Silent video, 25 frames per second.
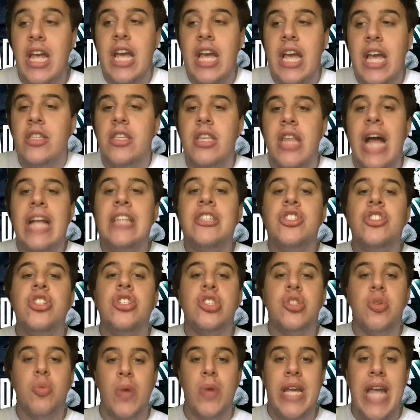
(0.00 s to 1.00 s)
That's just
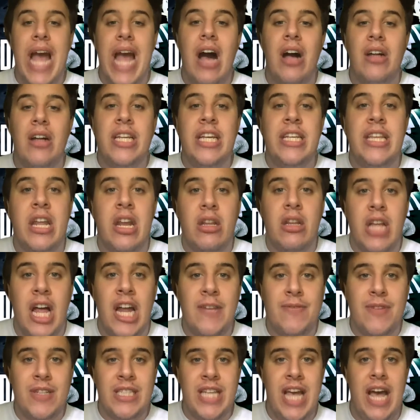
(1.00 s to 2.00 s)
a reality that a lot of
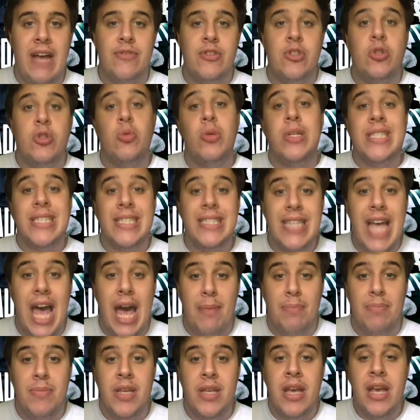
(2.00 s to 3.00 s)
us have to accept
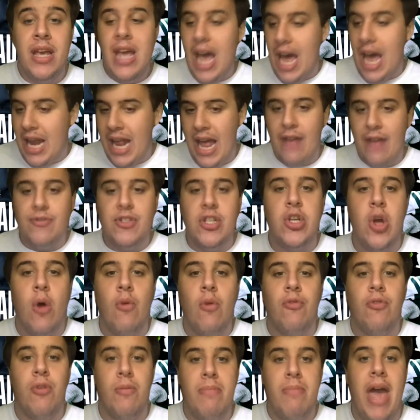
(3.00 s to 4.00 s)
and have to go
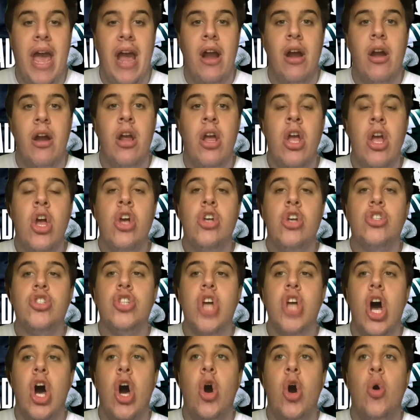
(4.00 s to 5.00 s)
from there.
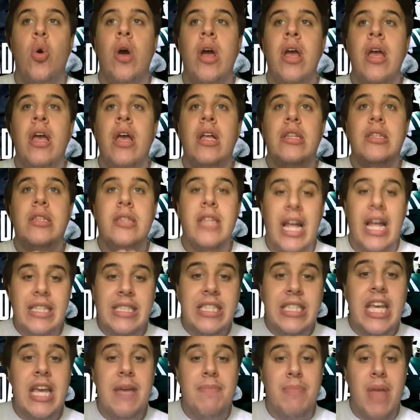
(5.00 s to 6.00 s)
So let's
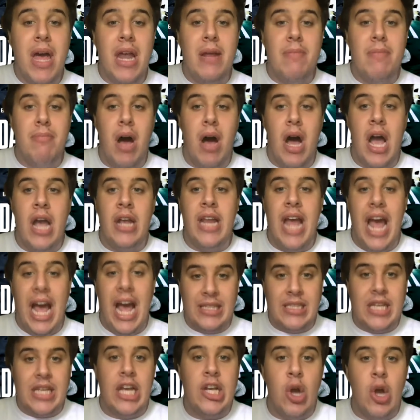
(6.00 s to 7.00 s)
keep that in mind as
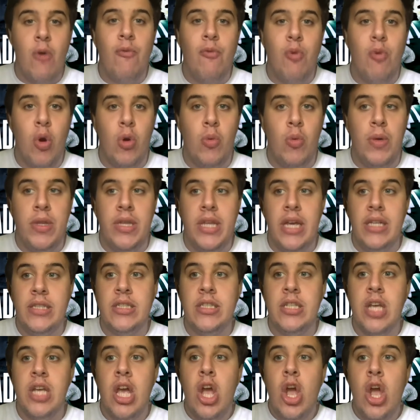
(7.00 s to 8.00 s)
I go forward with this.
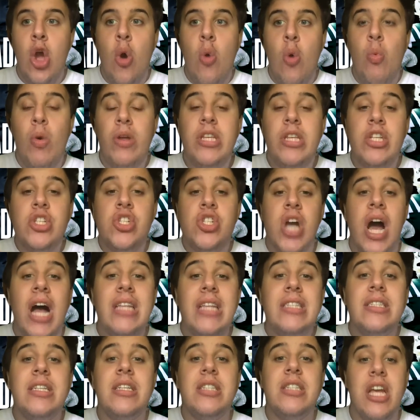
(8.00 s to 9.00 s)
When the
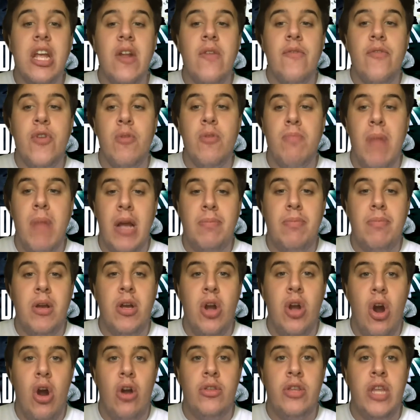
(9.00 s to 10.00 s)
Johnsons interviewed Mike
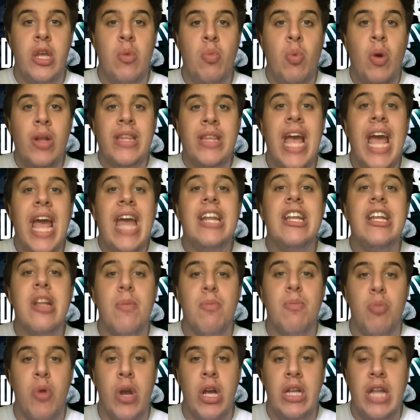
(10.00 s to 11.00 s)
McCarthy, what they ended up
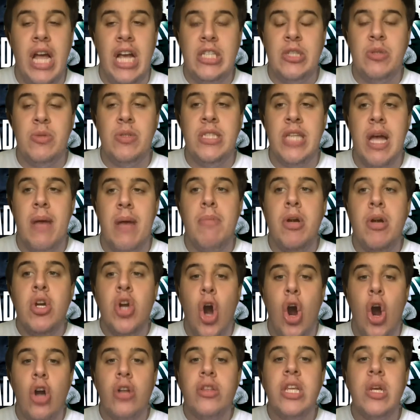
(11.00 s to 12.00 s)
realizing was that
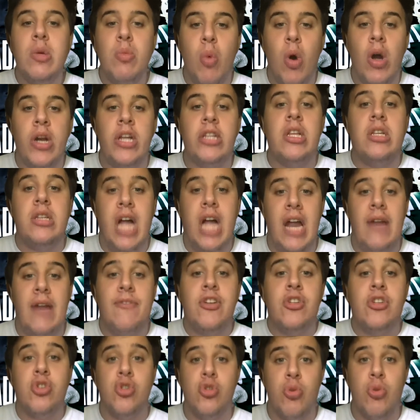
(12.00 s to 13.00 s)
McCarthy wanted a lot of
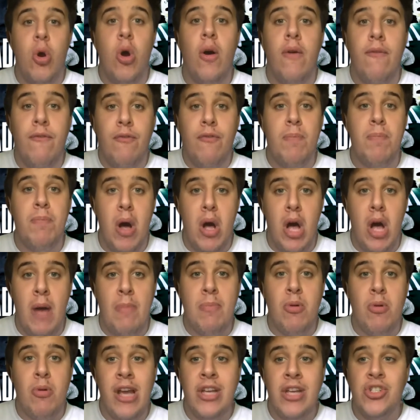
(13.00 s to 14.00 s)
control of football
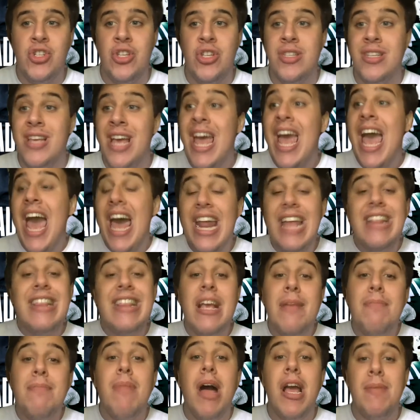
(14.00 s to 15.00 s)
operations. And I think
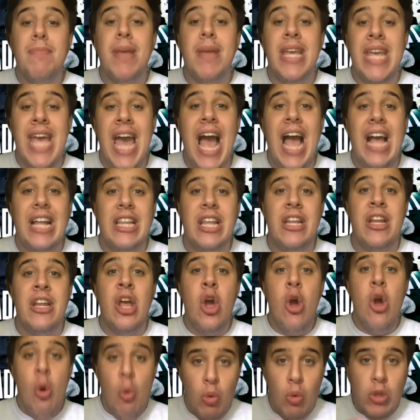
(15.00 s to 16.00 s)
Mike McCagnon
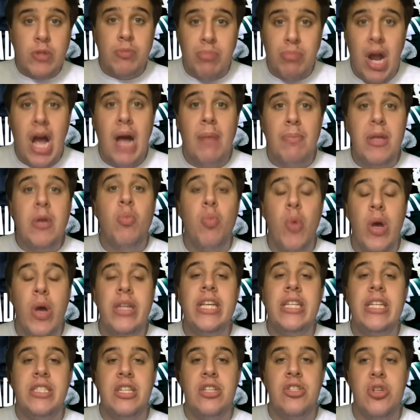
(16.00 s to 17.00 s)
was probably willing
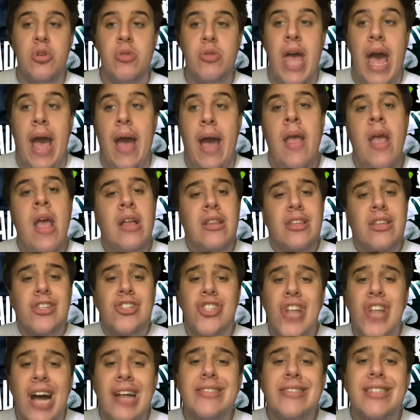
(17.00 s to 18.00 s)
to do that. The
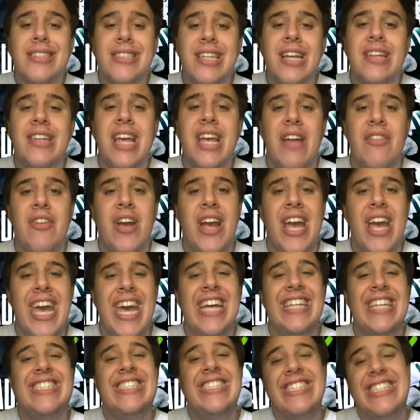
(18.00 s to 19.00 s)
Johnsons, on the other
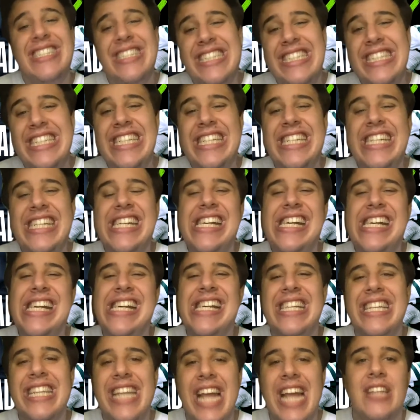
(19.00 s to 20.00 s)
hand,
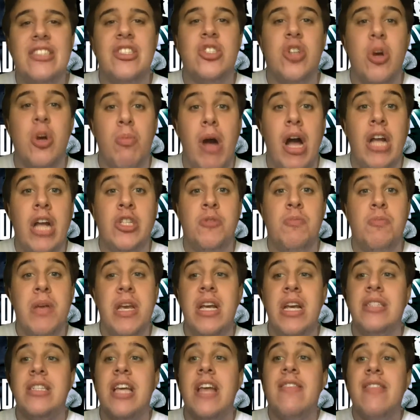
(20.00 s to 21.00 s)
not so much,
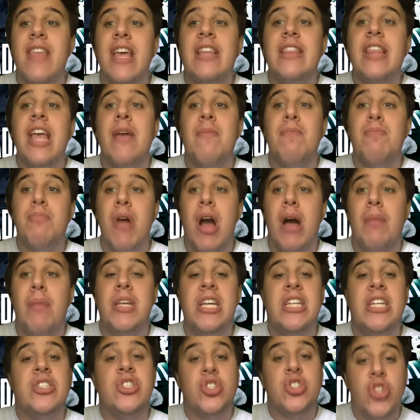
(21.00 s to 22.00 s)
because I think they probably
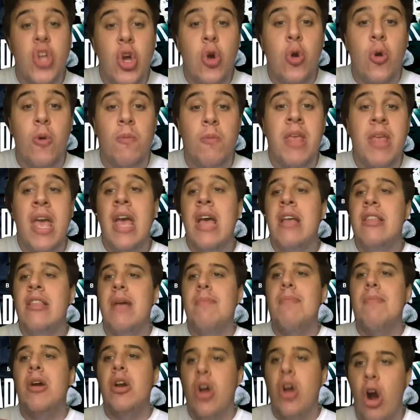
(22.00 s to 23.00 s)
assumed that
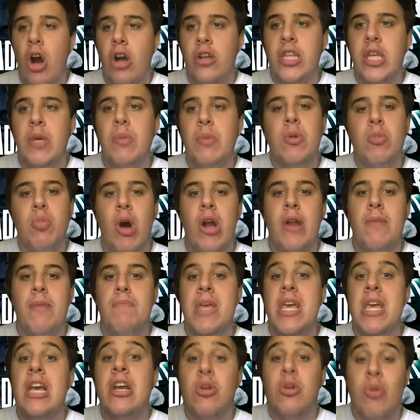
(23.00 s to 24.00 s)
McCarthy would want to be
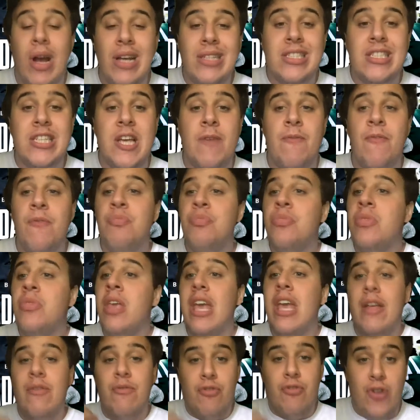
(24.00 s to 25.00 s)
aggressive
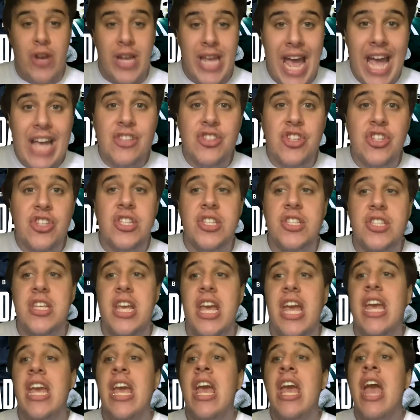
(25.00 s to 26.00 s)
in free
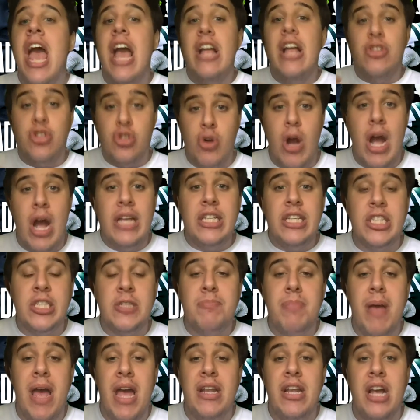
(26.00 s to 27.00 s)
agency and trying to
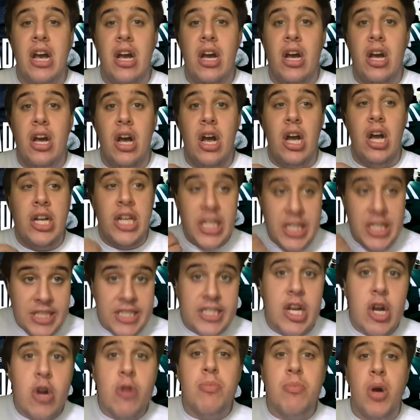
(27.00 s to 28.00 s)
spend a
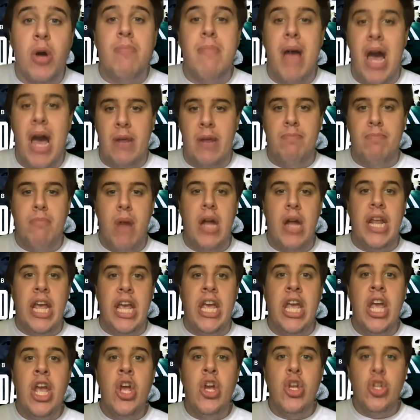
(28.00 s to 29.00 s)
considerable amount of money
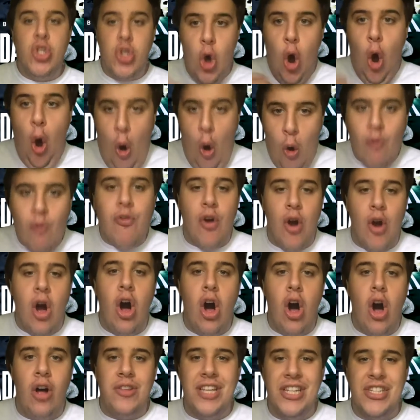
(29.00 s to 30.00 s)
to
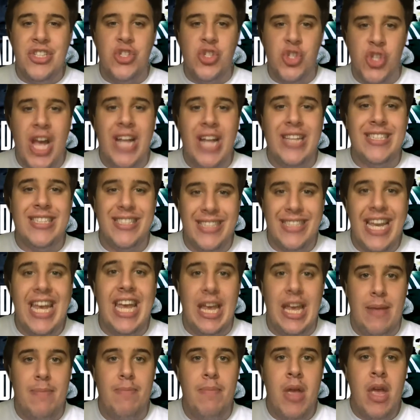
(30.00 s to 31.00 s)
overhaul this Jets
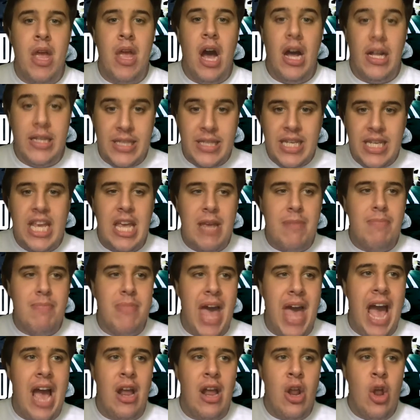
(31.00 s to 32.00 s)
team, a team
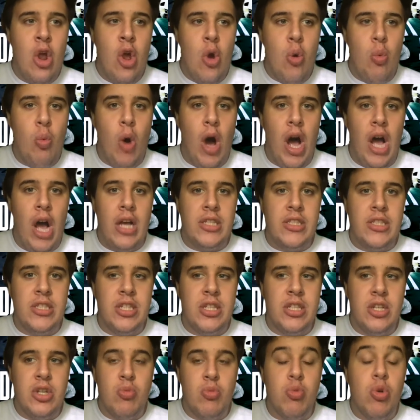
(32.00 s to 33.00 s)
that was
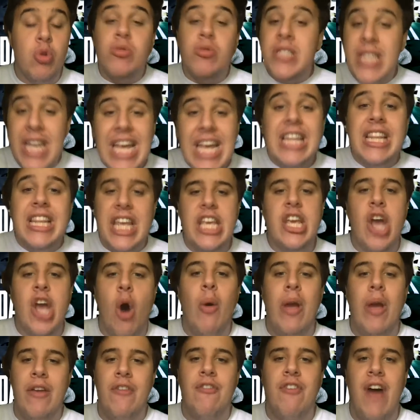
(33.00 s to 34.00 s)
routinely
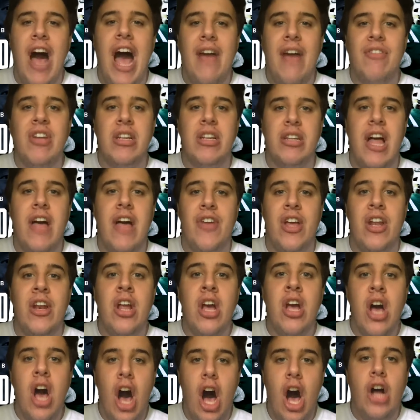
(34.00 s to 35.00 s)
going 5-11
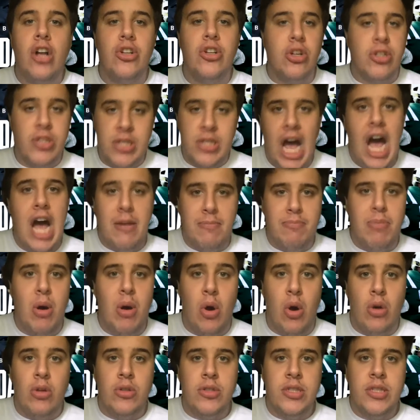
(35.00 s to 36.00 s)
under Todd
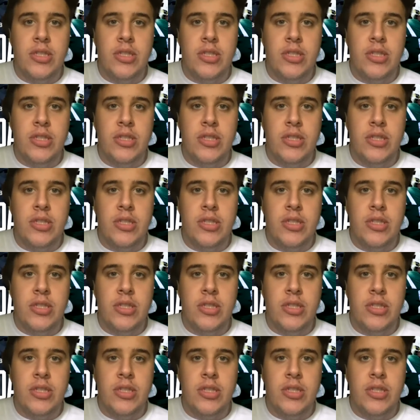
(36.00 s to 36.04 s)
Bowles.